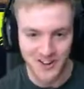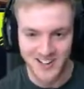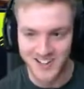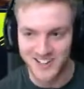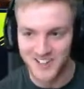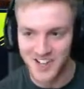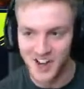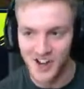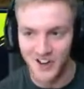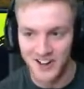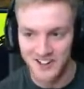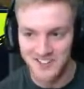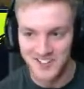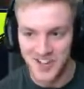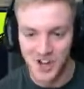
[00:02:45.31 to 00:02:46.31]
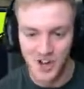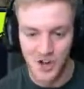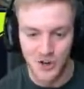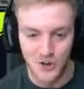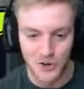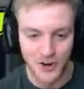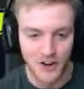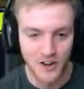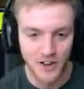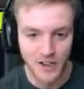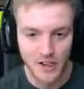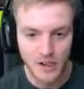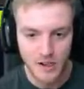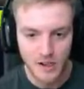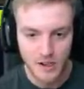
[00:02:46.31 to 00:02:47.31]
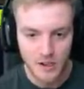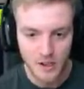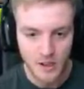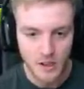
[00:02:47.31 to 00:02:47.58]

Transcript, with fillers: Hey, yo, let's go. I